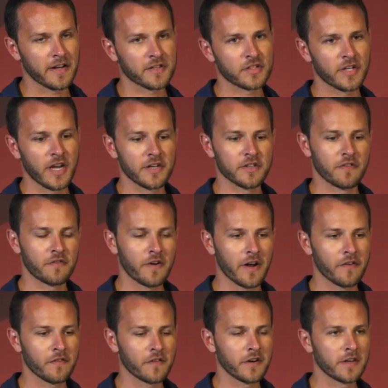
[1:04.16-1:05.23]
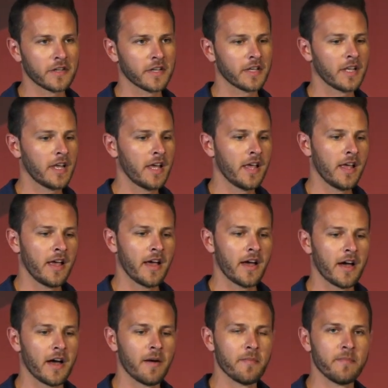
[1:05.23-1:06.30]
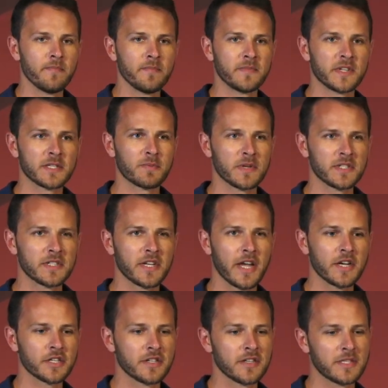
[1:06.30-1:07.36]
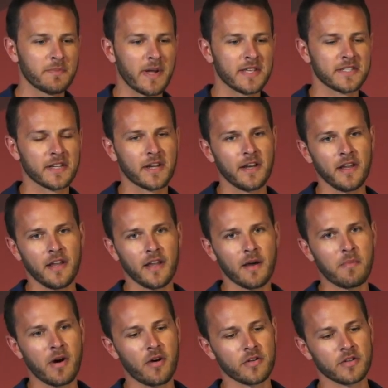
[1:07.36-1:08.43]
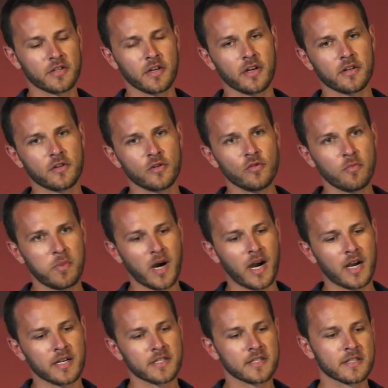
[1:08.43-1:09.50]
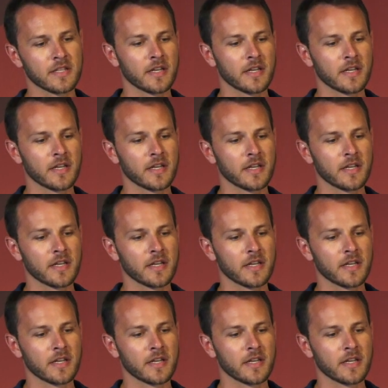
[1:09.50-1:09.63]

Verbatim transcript: Exchange in Frankfurt. Um, this presentation is basically about uh, two parts.